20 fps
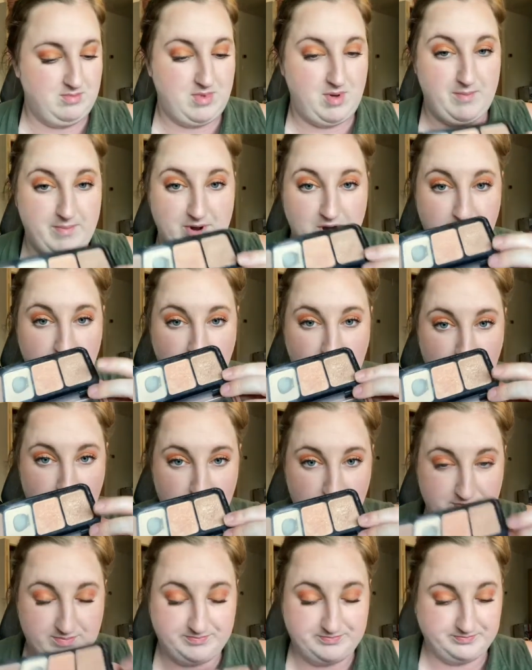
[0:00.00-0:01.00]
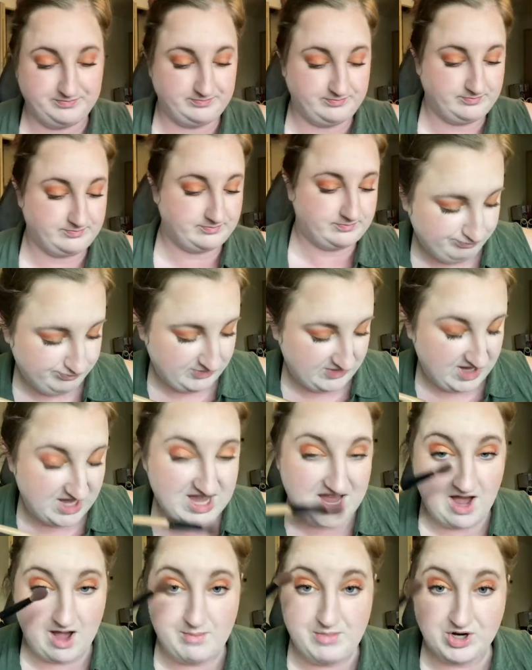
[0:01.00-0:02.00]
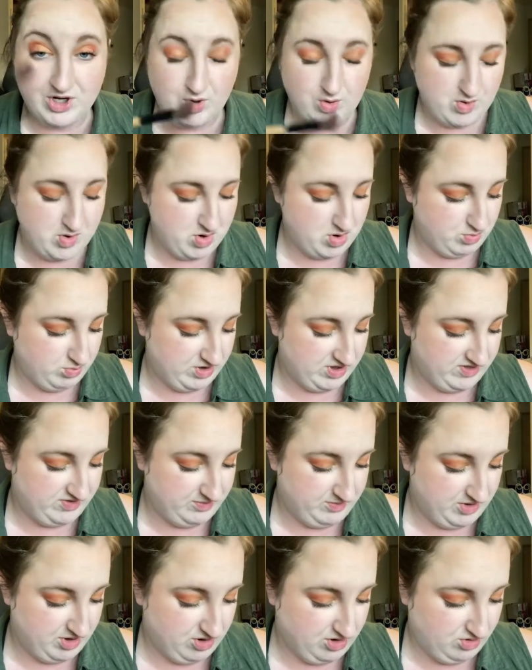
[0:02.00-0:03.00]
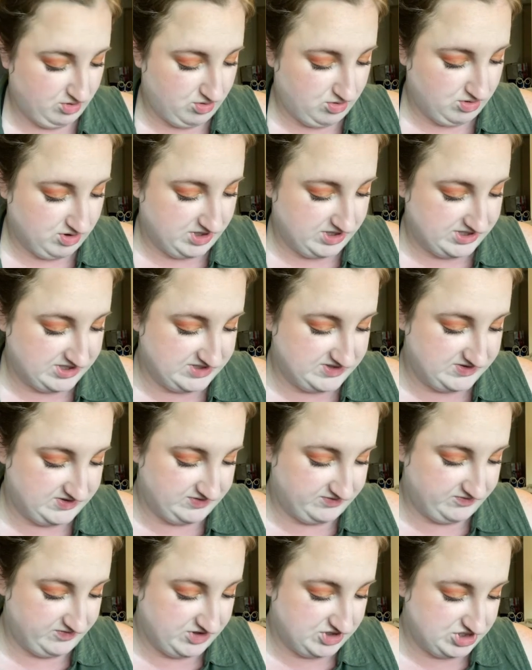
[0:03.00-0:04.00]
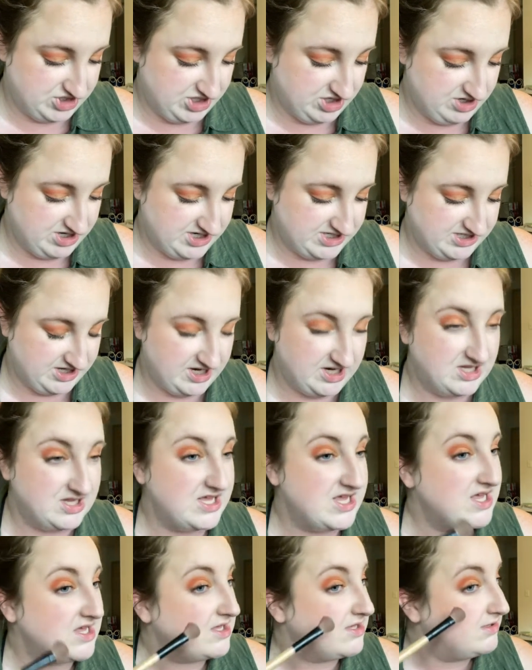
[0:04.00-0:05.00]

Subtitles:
Miracle. Yeah, I'm gonna go in with Miracle because Visionary is kind of like,